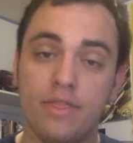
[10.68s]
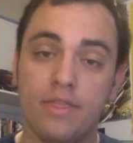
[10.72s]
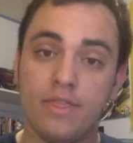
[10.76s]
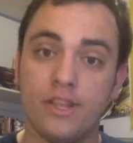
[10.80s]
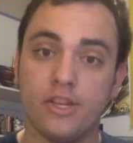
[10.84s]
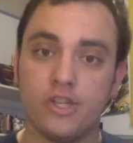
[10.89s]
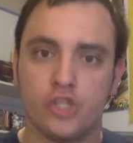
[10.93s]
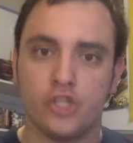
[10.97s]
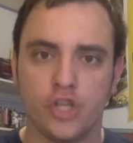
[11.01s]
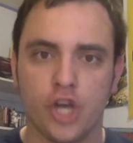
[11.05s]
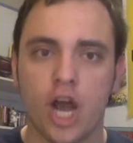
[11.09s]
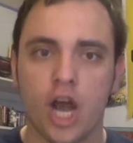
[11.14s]
The
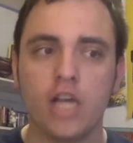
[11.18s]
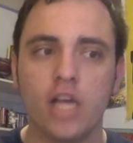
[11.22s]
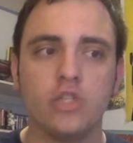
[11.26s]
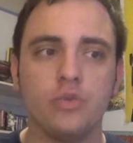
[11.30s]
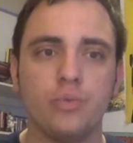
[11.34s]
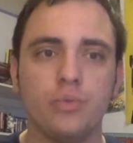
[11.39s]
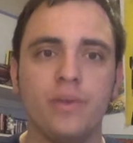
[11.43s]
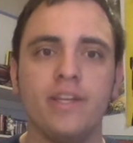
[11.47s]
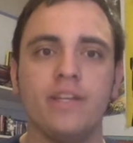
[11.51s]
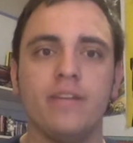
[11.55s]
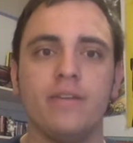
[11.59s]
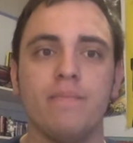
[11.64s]
Joss
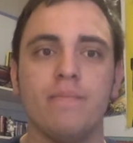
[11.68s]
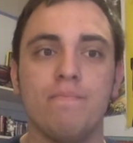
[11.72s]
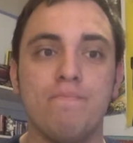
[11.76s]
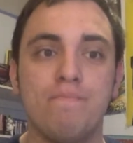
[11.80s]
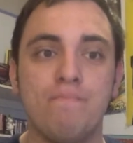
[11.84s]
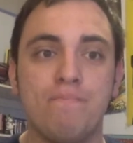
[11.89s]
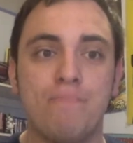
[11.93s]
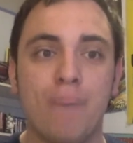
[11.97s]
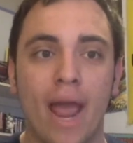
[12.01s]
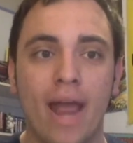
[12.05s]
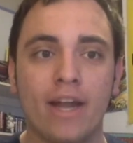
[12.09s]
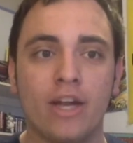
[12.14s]
Whedon
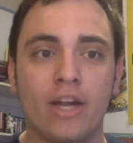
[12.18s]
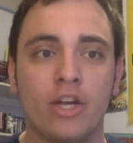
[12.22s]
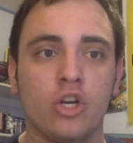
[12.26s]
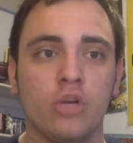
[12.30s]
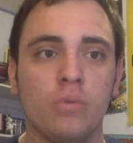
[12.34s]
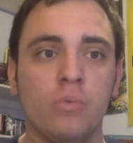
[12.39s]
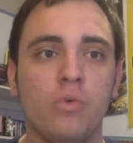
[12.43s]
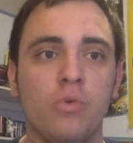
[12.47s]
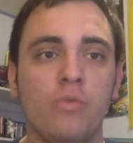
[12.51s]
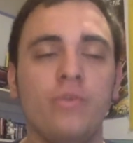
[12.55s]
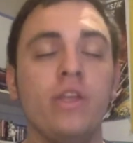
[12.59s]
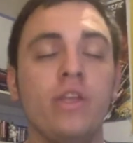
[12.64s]
Batgirl
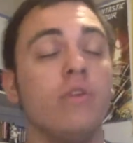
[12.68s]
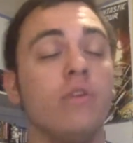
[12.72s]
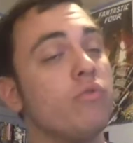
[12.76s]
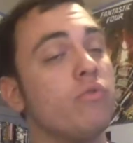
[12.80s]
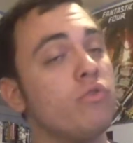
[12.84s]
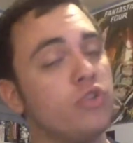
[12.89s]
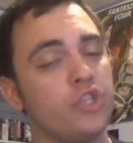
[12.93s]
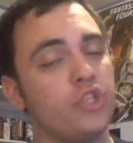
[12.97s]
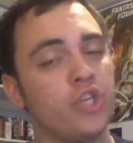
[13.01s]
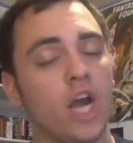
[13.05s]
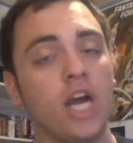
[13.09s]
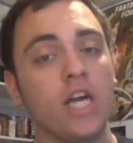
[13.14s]
movie,
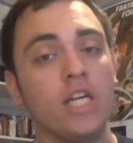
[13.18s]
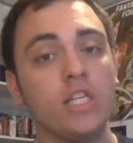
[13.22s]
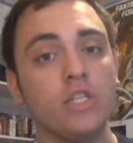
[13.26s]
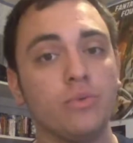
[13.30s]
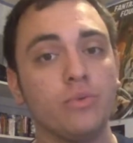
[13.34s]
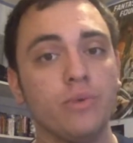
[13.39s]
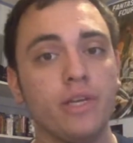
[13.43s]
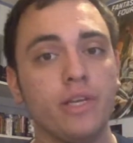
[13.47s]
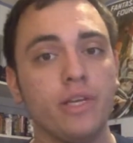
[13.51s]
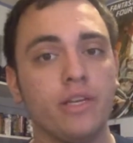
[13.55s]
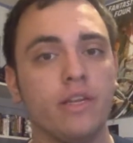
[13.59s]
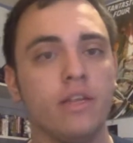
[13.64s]
Joss
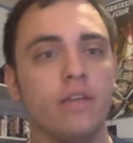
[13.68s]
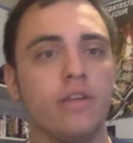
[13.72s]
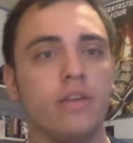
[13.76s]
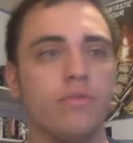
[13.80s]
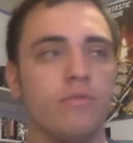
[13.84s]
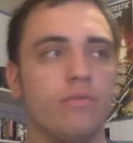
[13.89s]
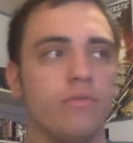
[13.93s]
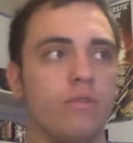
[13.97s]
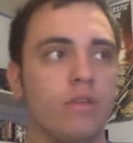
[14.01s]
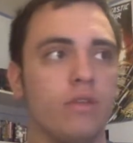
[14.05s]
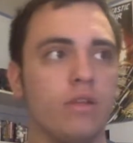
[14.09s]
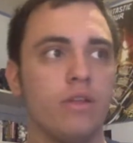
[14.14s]
Whedon and
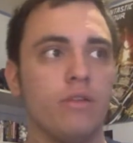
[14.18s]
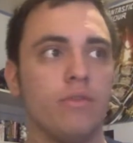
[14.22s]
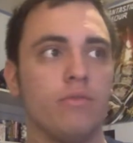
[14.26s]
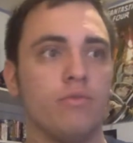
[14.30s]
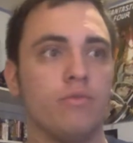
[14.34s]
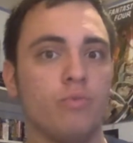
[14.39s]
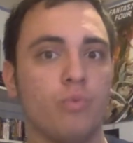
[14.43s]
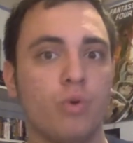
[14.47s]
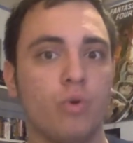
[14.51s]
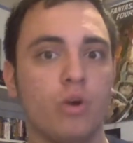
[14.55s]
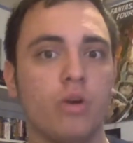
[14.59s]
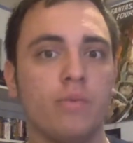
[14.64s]

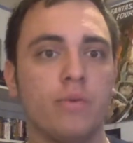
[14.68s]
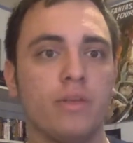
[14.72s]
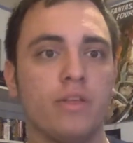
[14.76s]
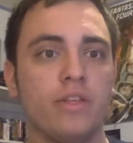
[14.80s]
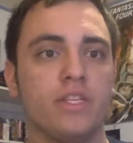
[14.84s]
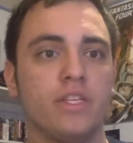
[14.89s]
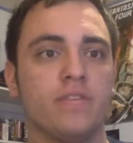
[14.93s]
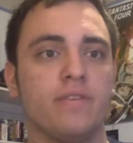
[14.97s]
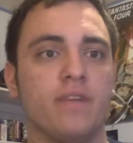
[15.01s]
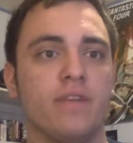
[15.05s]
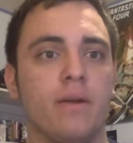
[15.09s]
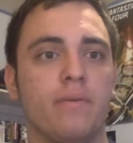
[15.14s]
Warner
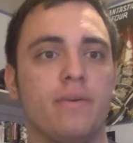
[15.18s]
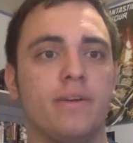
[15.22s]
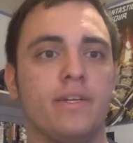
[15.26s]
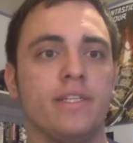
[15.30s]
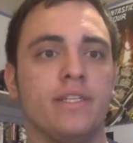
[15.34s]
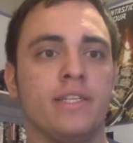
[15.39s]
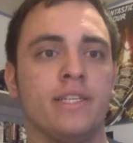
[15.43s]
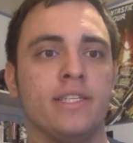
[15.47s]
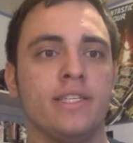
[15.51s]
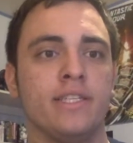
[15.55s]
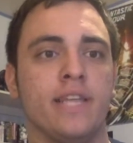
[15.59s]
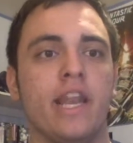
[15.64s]
Brothers have come
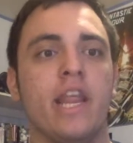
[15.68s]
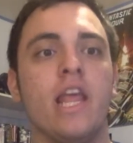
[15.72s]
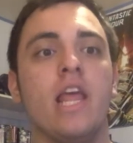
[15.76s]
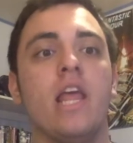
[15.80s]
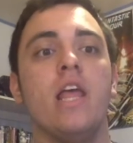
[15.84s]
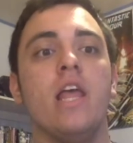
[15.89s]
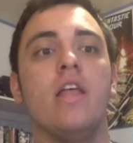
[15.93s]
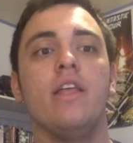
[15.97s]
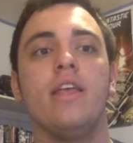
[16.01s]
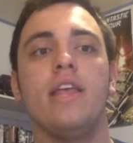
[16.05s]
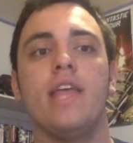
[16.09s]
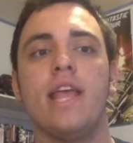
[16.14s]
recently and said
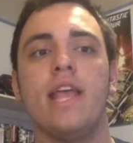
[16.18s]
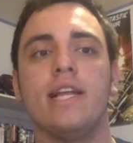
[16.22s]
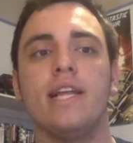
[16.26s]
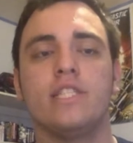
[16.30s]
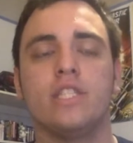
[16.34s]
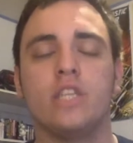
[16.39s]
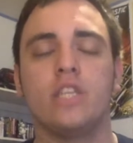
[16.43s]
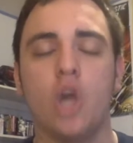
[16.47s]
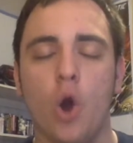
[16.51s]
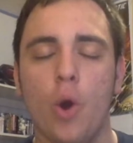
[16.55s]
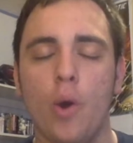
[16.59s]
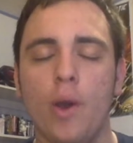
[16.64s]
it's
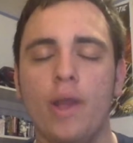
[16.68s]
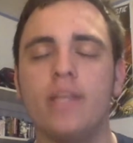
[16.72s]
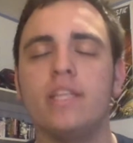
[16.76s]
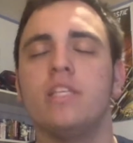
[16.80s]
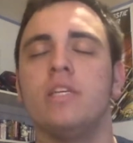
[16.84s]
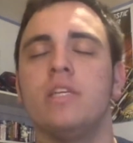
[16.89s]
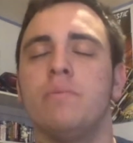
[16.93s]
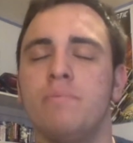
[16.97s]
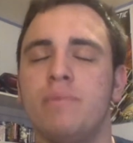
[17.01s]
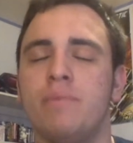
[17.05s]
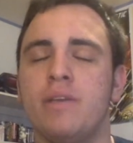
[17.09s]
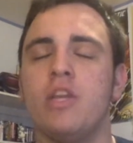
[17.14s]
going
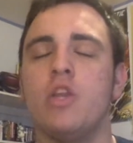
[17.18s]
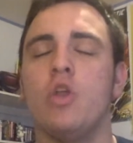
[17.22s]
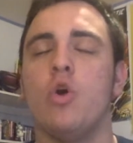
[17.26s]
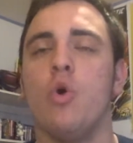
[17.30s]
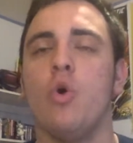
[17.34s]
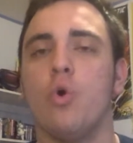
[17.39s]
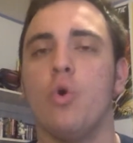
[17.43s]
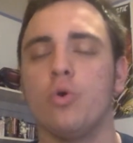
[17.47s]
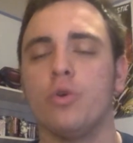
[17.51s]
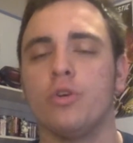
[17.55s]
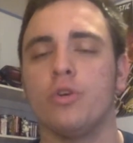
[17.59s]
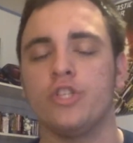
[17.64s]
to be an
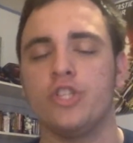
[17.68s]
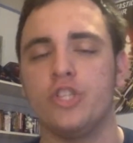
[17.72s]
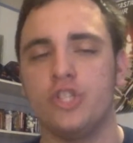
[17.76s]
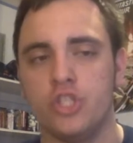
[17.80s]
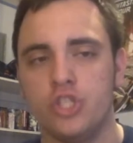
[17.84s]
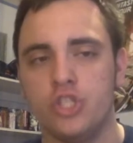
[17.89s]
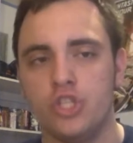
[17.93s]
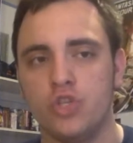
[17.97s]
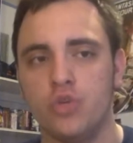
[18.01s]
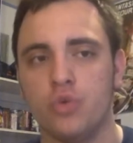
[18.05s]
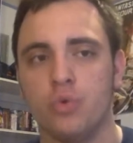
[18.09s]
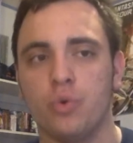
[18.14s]
origin
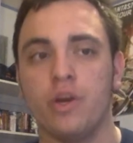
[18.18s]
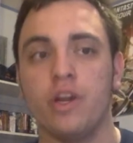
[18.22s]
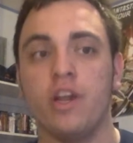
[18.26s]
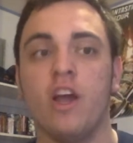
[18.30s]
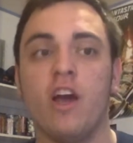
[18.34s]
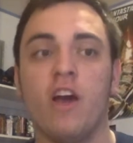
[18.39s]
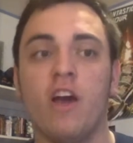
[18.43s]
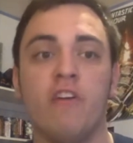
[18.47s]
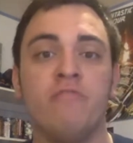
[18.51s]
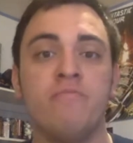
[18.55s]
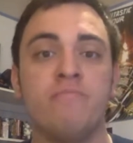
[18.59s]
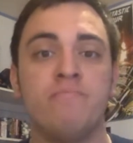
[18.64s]
story
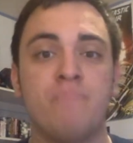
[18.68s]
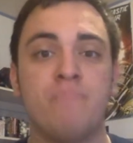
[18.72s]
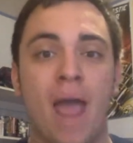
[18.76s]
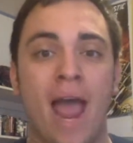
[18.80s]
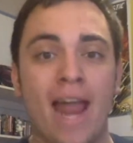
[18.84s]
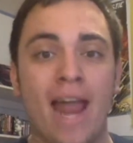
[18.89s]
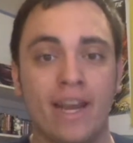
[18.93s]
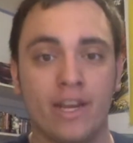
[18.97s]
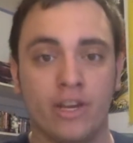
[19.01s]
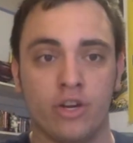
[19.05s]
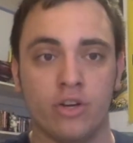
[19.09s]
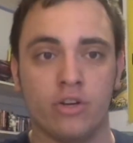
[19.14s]
of
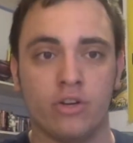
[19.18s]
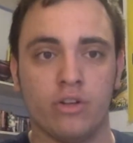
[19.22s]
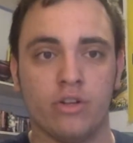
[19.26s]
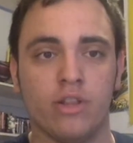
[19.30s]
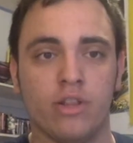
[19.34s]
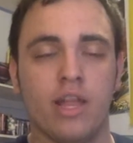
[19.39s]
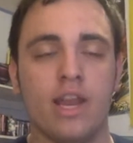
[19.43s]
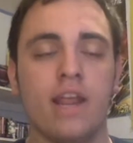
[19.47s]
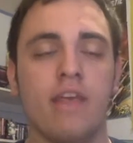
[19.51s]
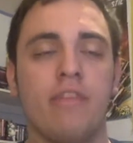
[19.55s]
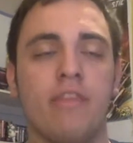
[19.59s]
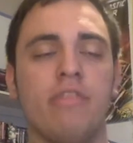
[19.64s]

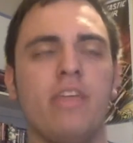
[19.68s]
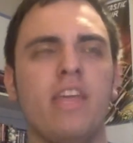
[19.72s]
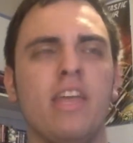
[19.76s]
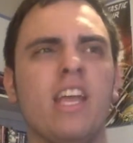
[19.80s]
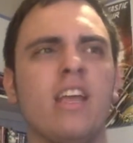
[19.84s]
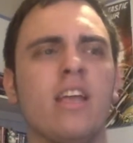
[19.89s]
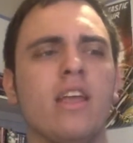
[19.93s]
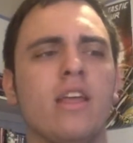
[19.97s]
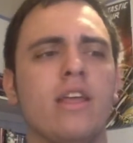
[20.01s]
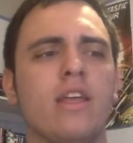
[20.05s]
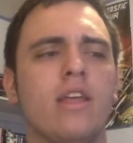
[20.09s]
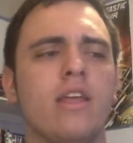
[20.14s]
Batgirl. And I think,